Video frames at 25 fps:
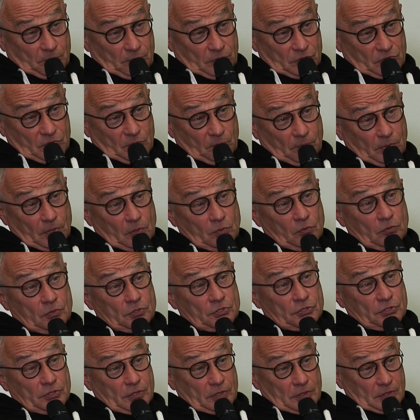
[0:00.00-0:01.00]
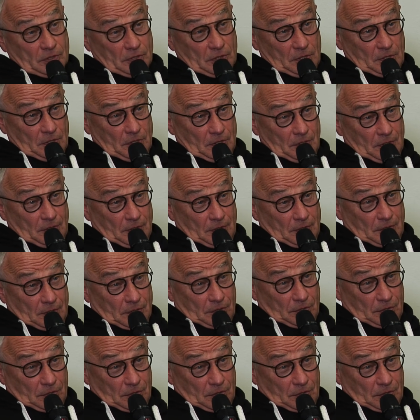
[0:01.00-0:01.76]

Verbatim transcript: a list of what